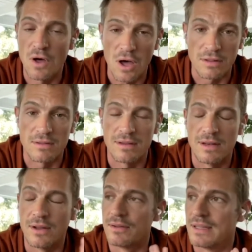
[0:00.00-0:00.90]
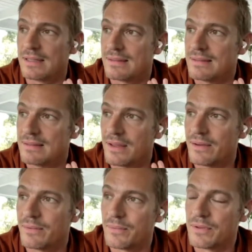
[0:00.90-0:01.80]
thought, that
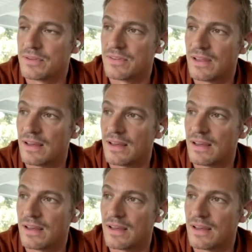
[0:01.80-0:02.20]
it was